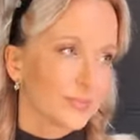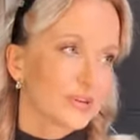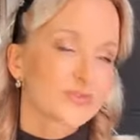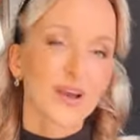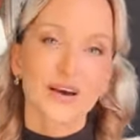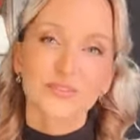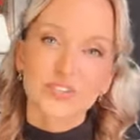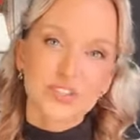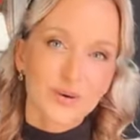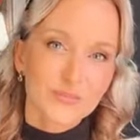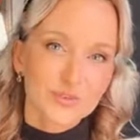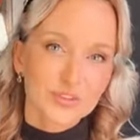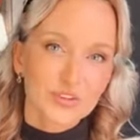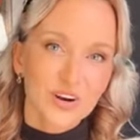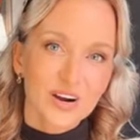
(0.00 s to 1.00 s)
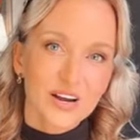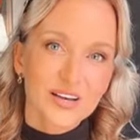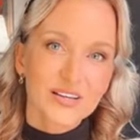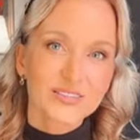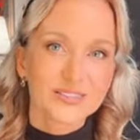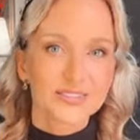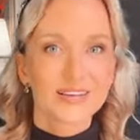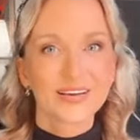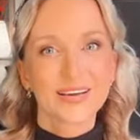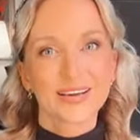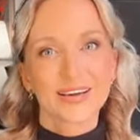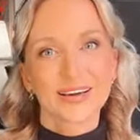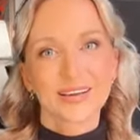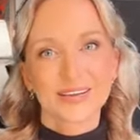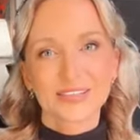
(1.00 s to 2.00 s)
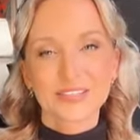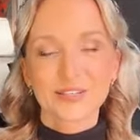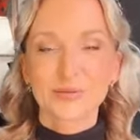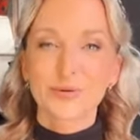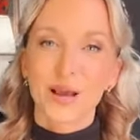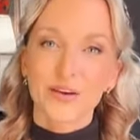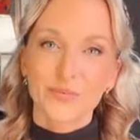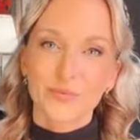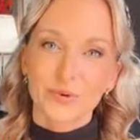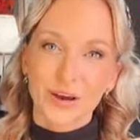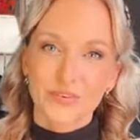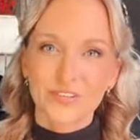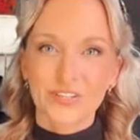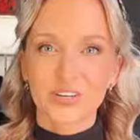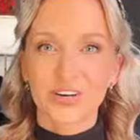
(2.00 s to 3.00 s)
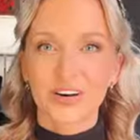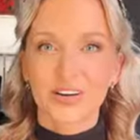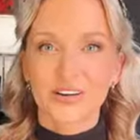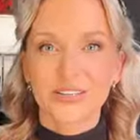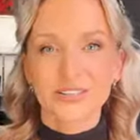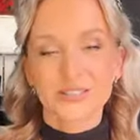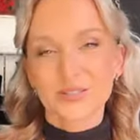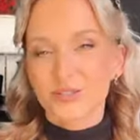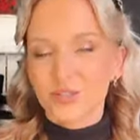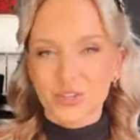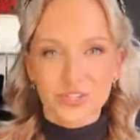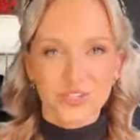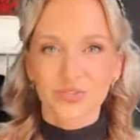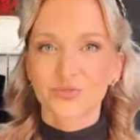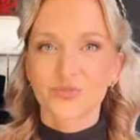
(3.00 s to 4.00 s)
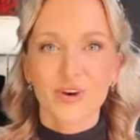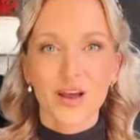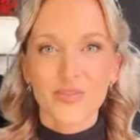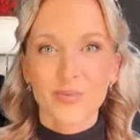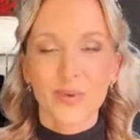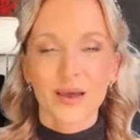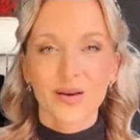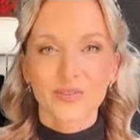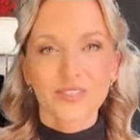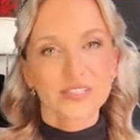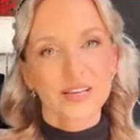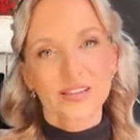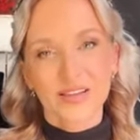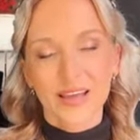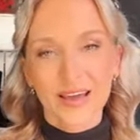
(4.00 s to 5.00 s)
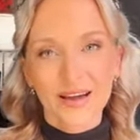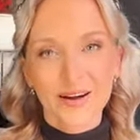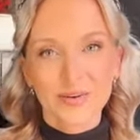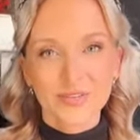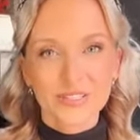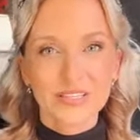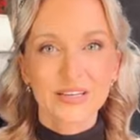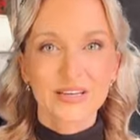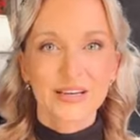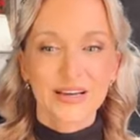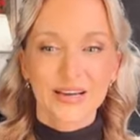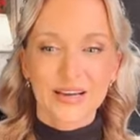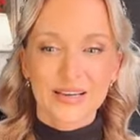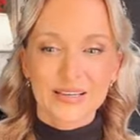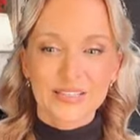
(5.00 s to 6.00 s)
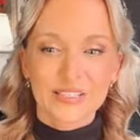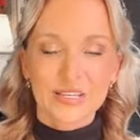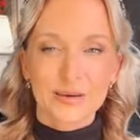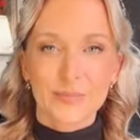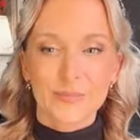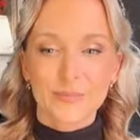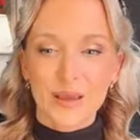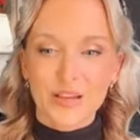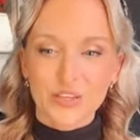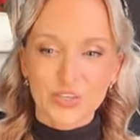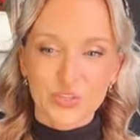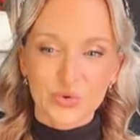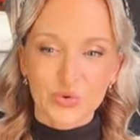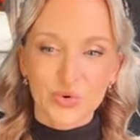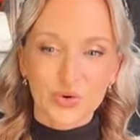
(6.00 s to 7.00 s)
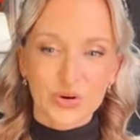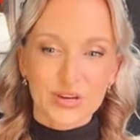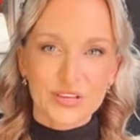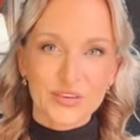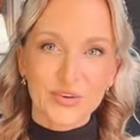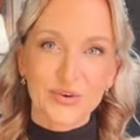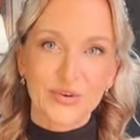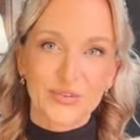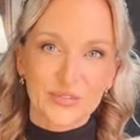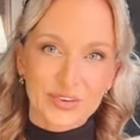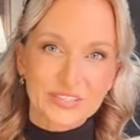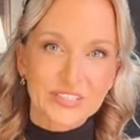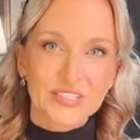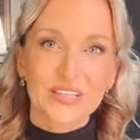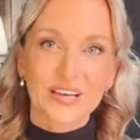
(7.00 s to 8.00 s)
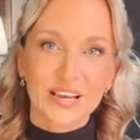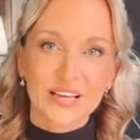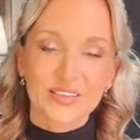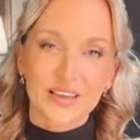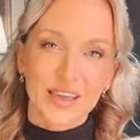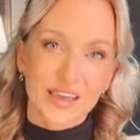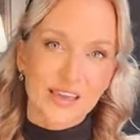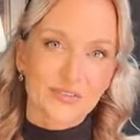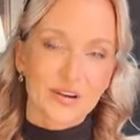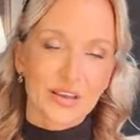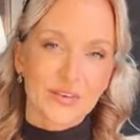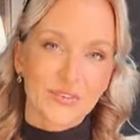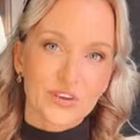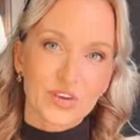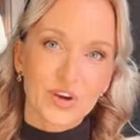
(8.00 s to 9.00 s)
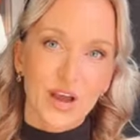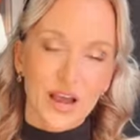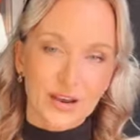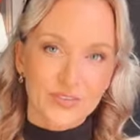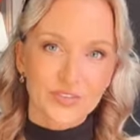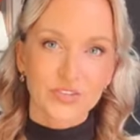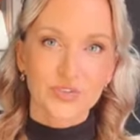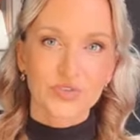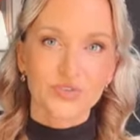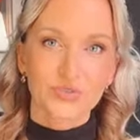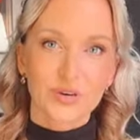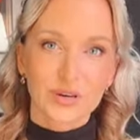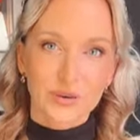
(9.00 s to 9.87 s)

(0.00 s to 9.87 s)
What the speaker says: But we have a temper dries, and they still have a private gardens, just dry them outside the house. And make sure you ventilate the area. If you have to